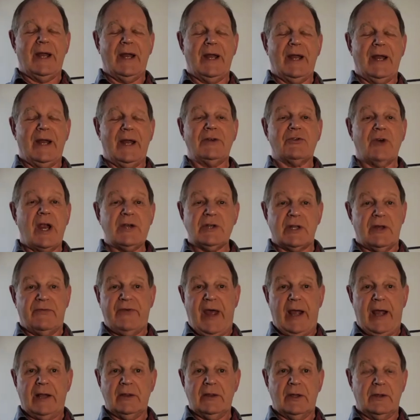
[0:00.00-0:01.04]
the
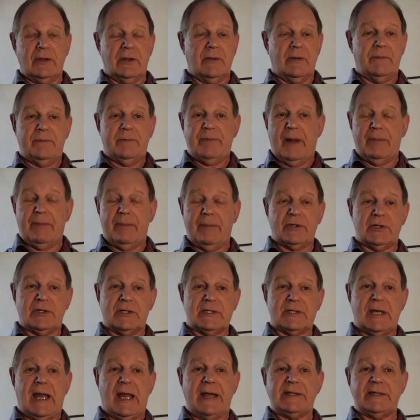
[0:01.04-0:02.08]
fact that the publishers
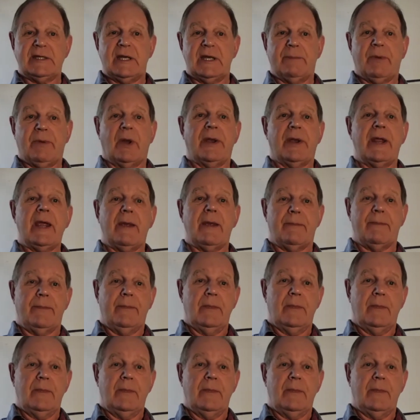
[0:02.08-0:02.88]
lighted upon him,